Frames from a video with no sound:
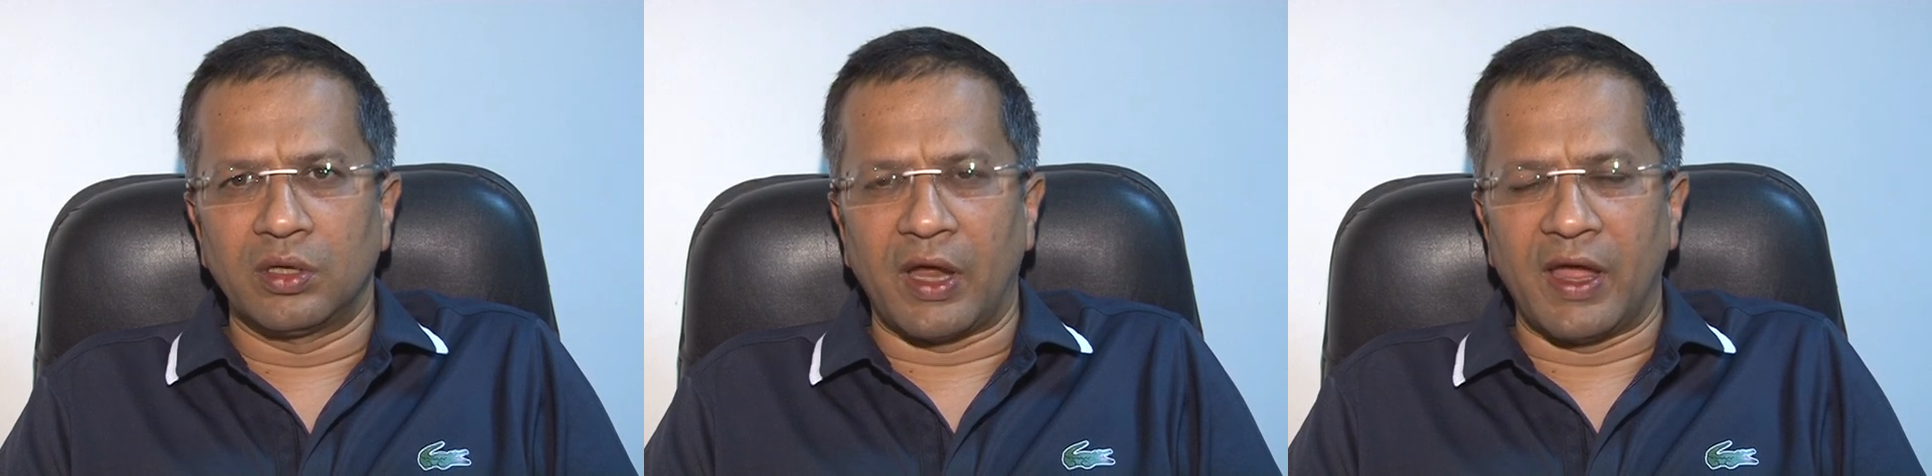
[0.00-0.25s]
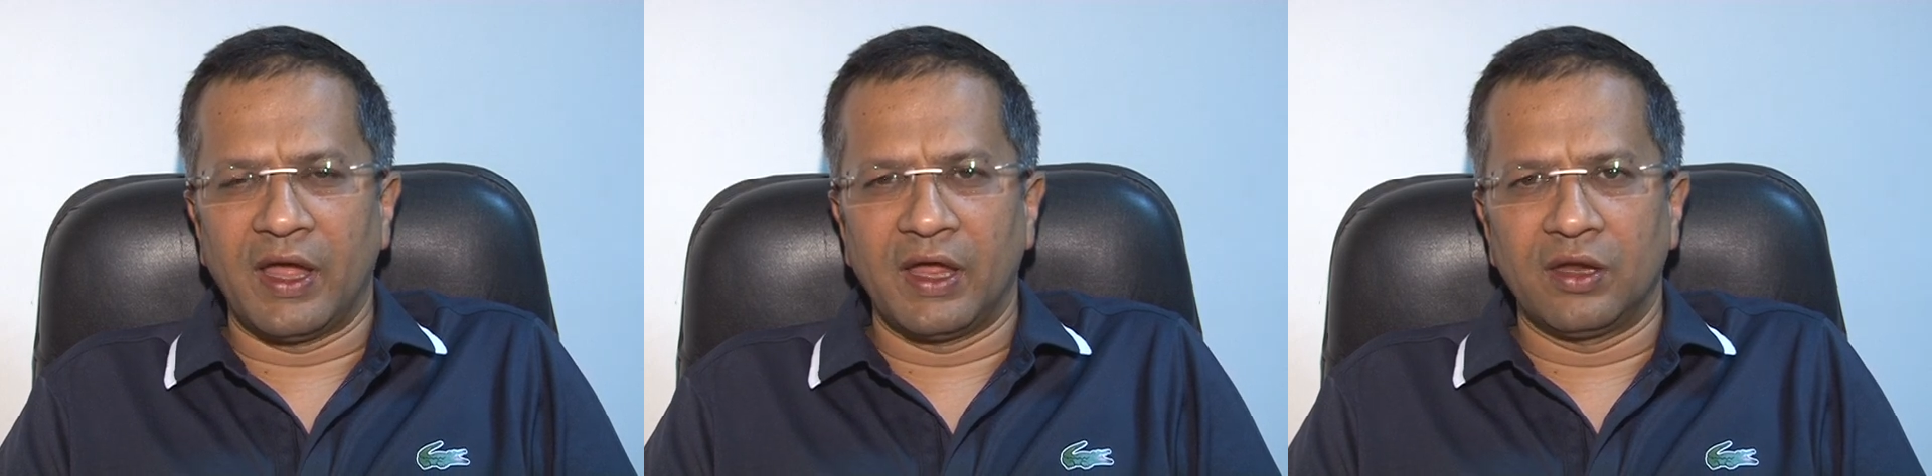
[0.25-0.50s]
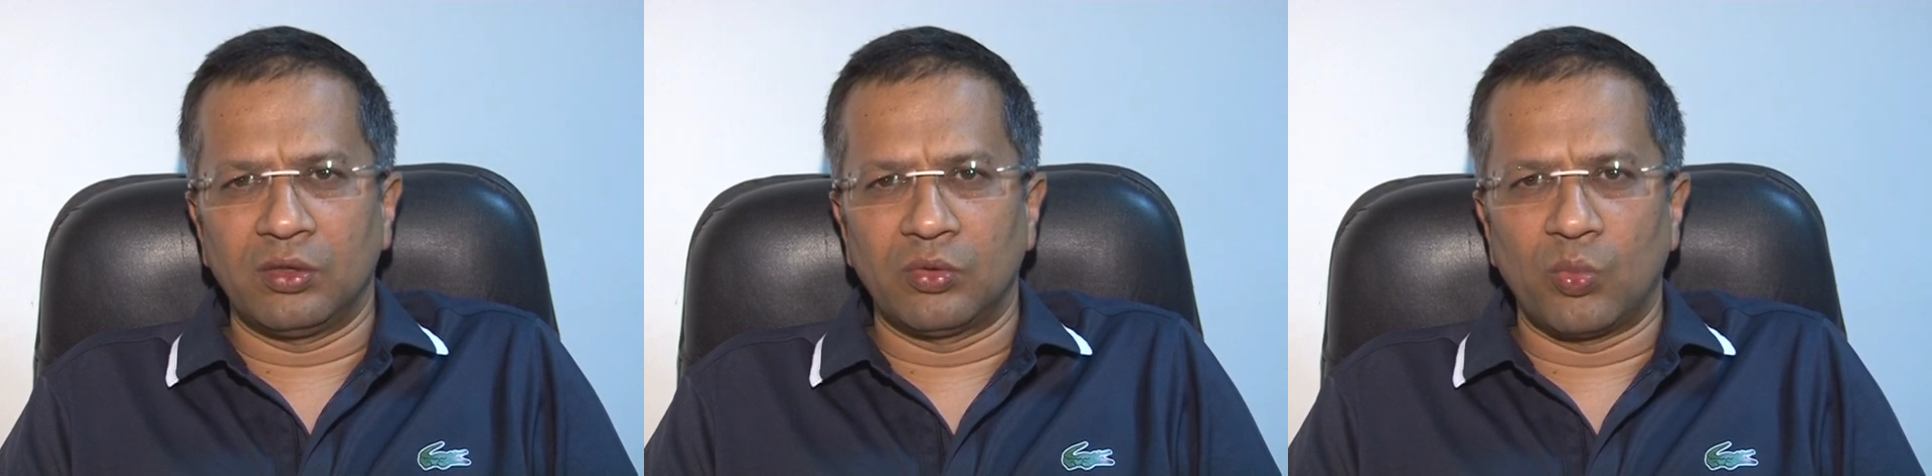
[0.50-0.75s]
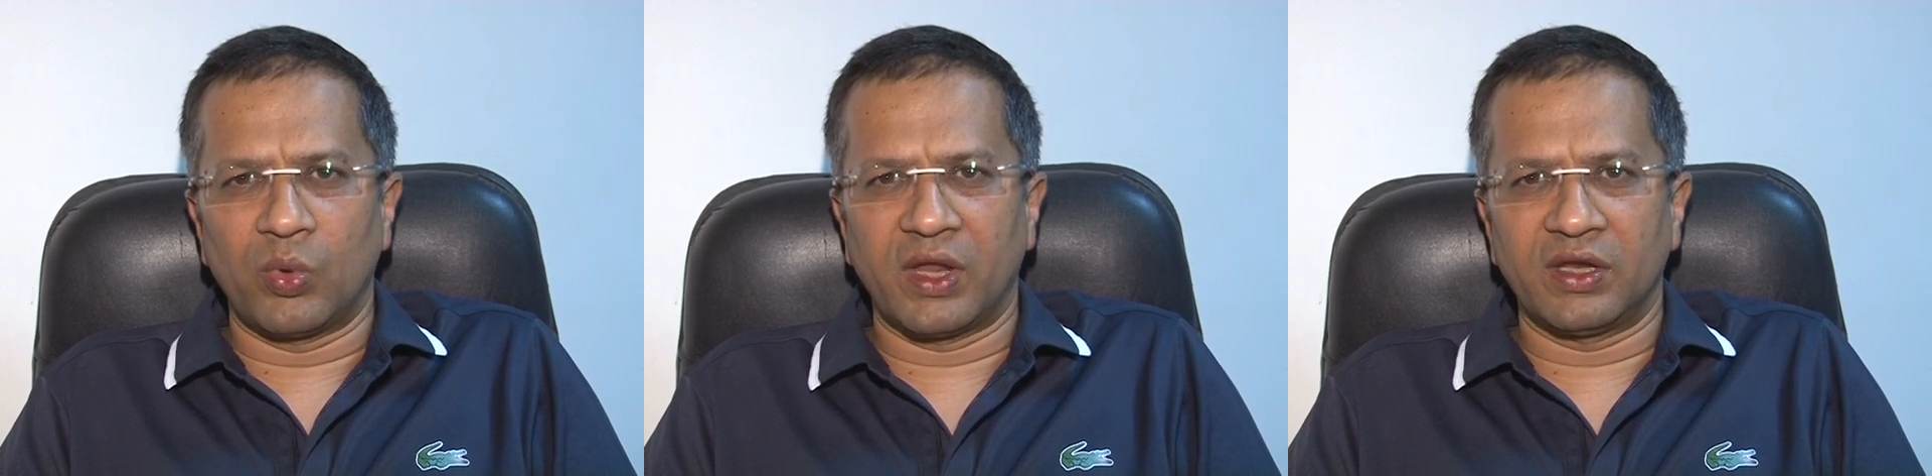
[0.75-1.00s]
and
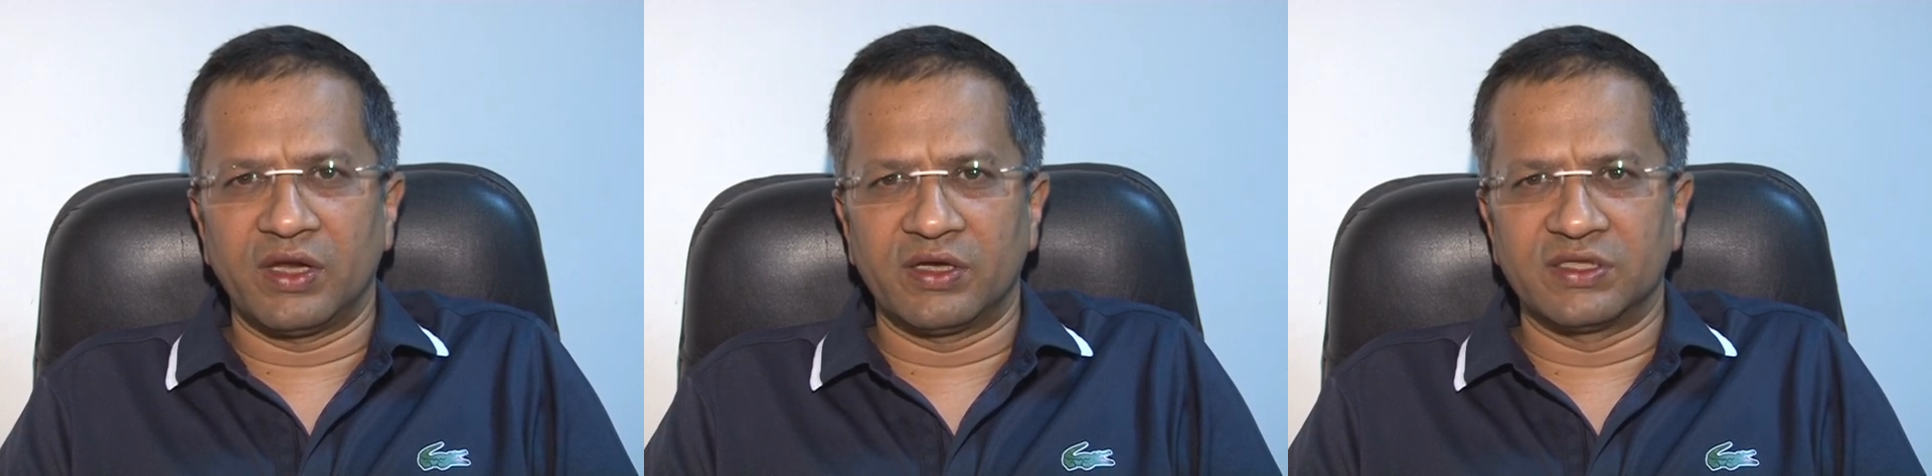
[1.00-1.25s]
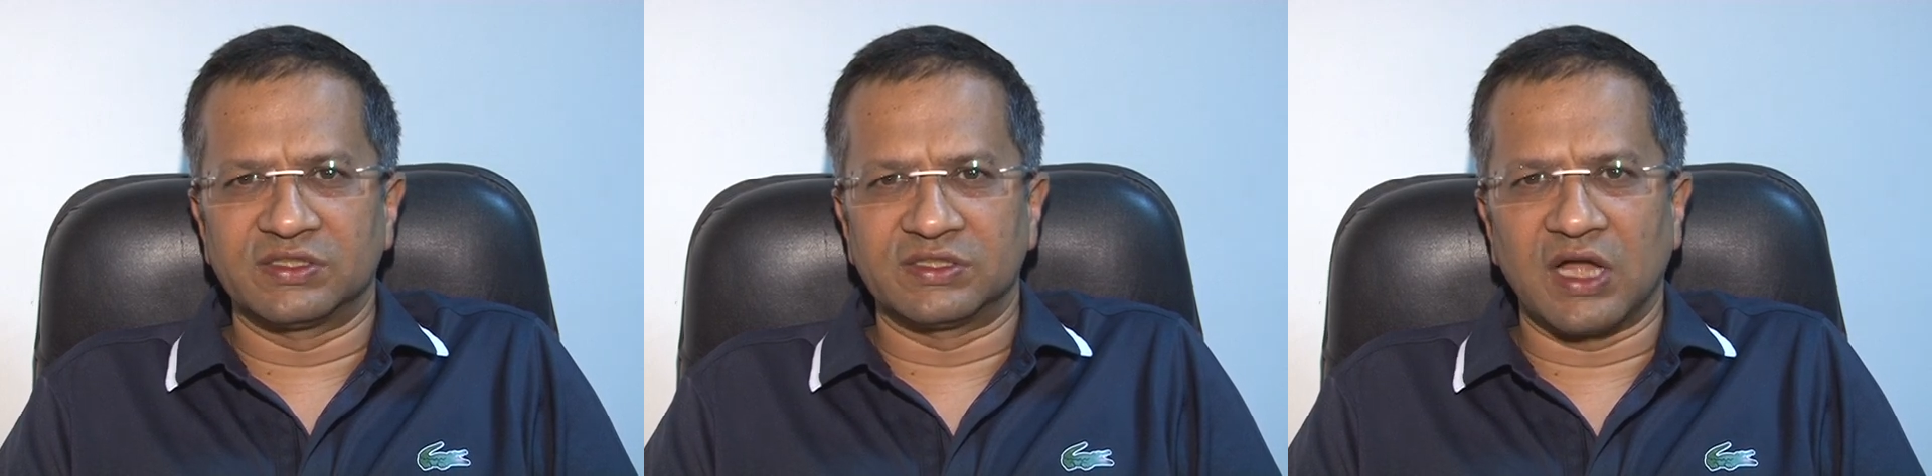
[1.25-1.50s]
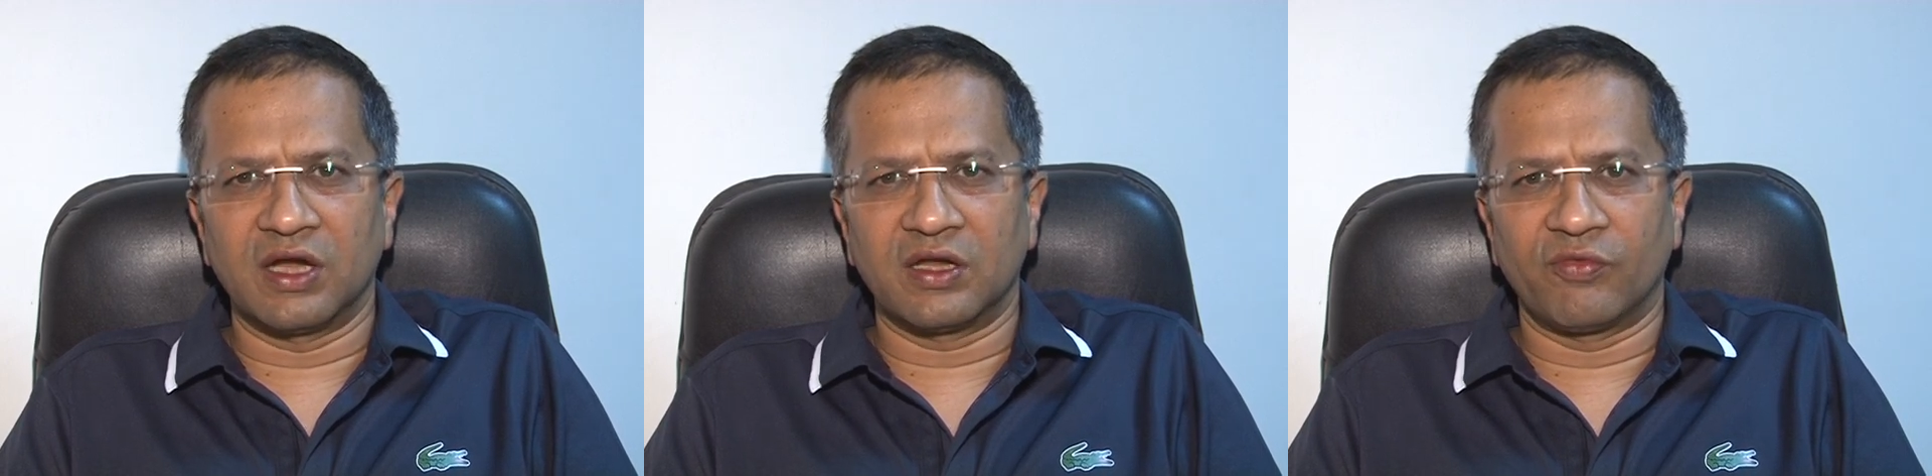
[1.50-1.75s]
when it start